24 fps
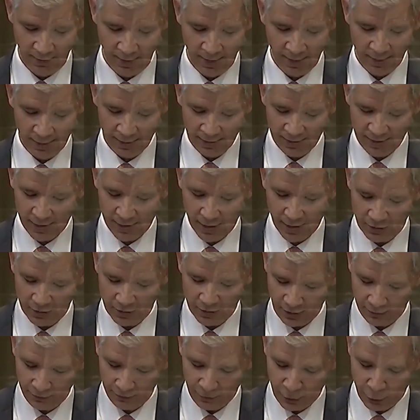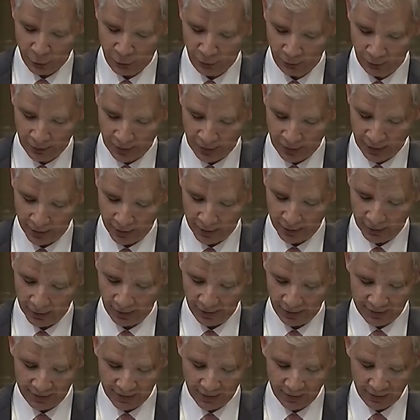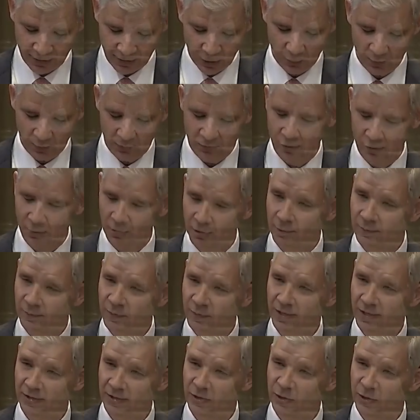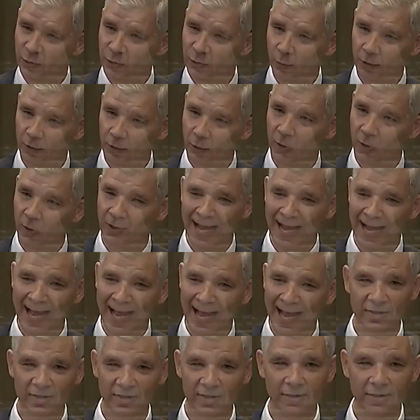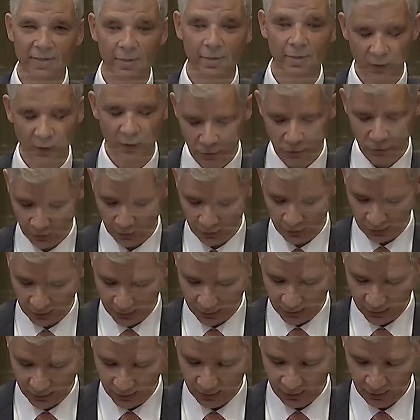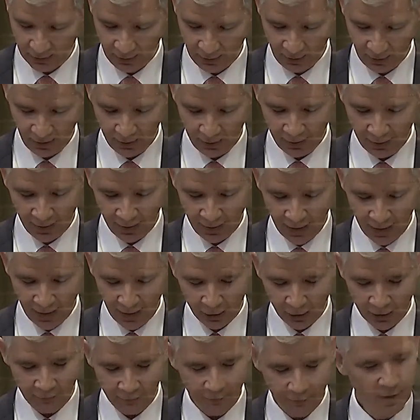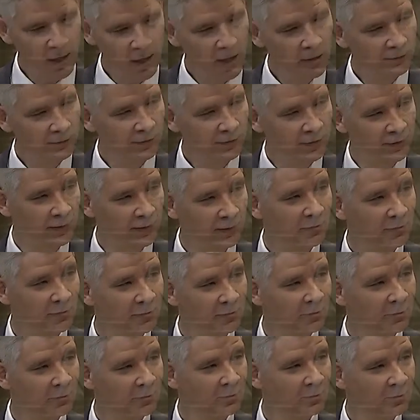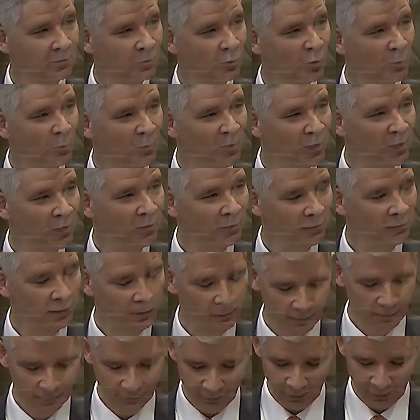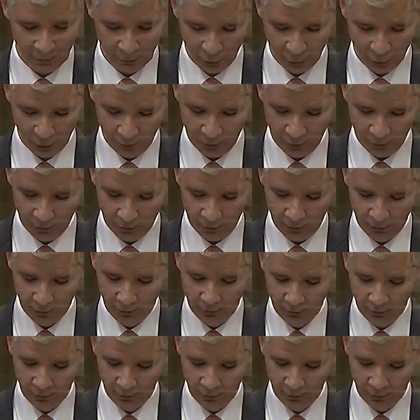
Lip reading: And in DRC v. Uganda, it did so in circumstances where, quote, assets and resources in the area of conflict remained vulnerable.